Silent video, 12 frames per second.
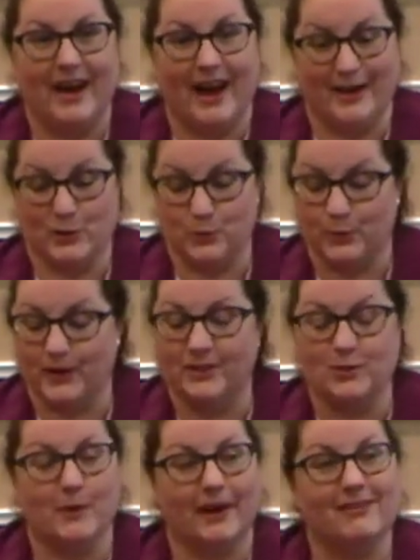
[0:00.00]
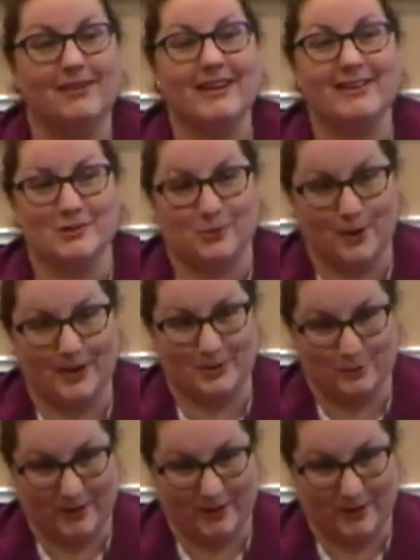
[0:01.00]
I explain it to my clients the way it's